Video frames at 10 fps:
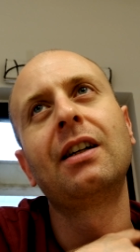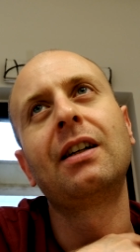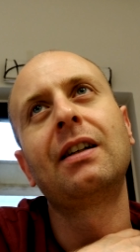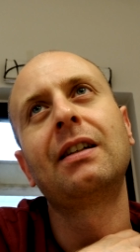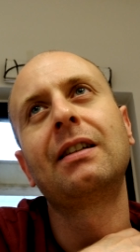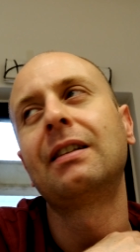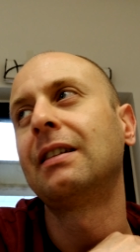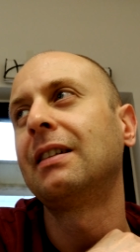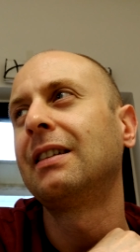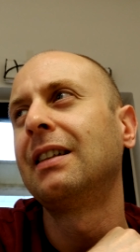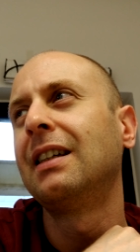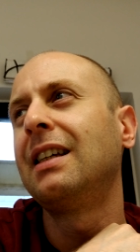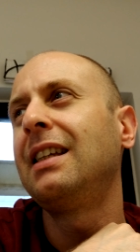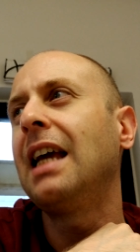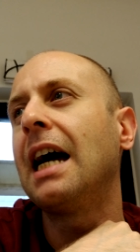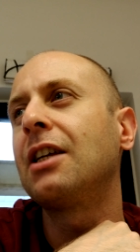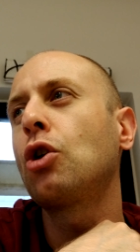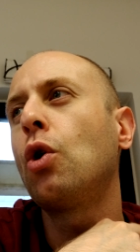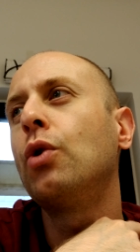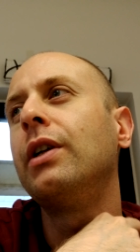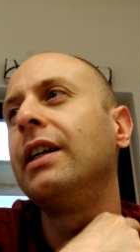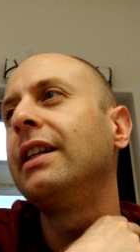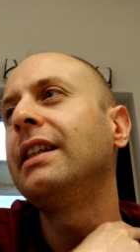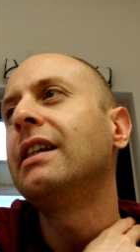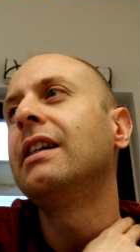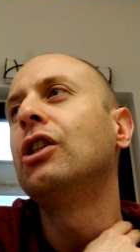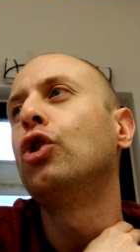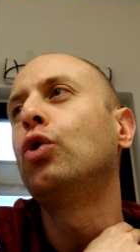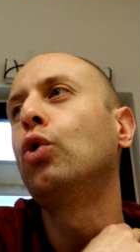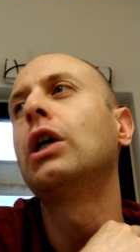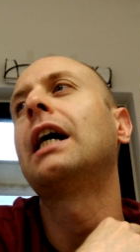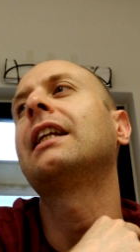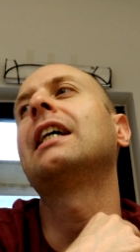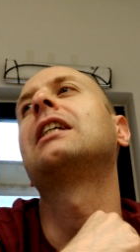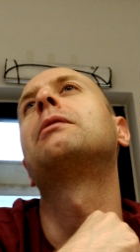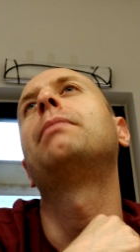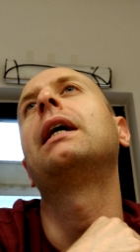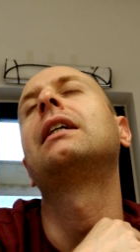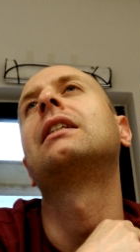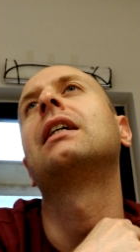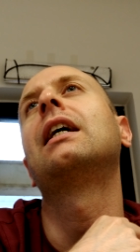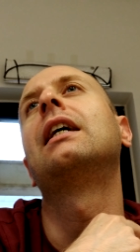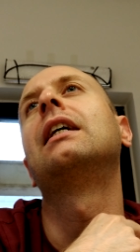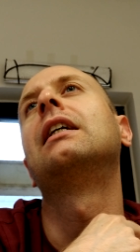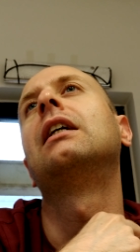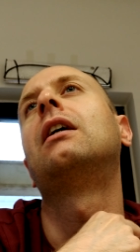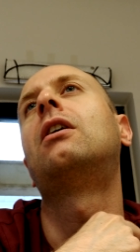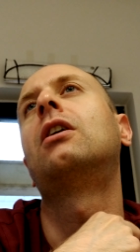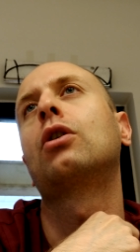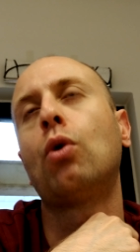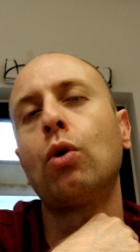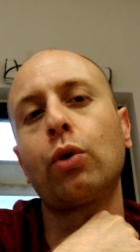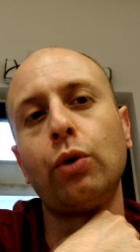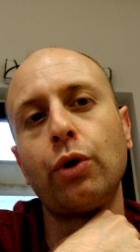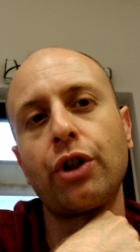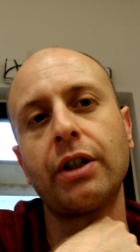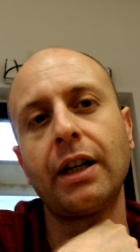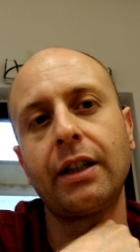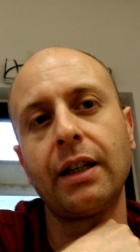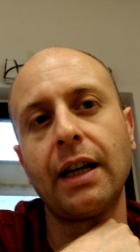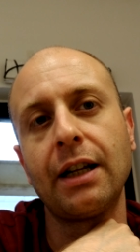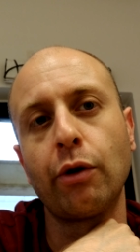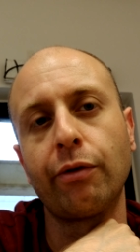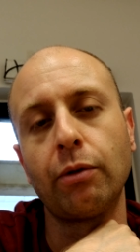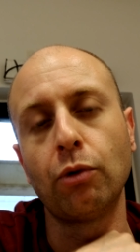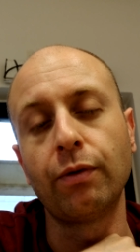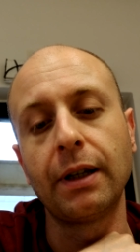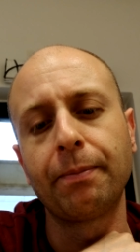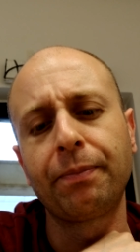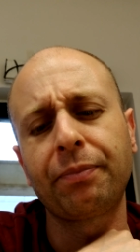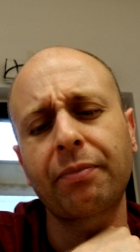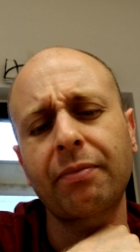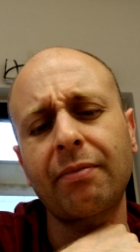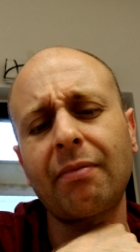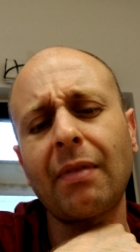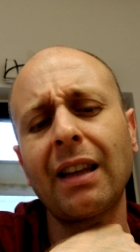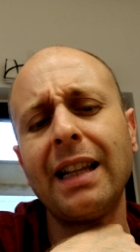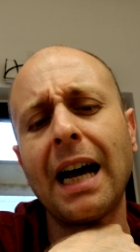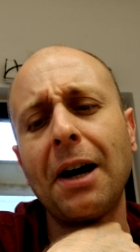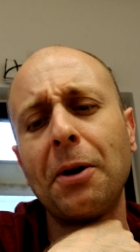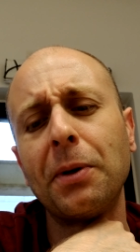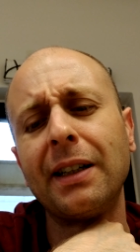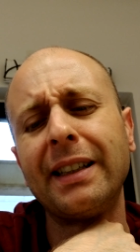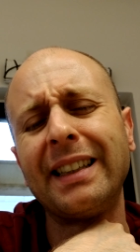uh, yeah, so do not expect a hard conclusion at the end of the movie. Now,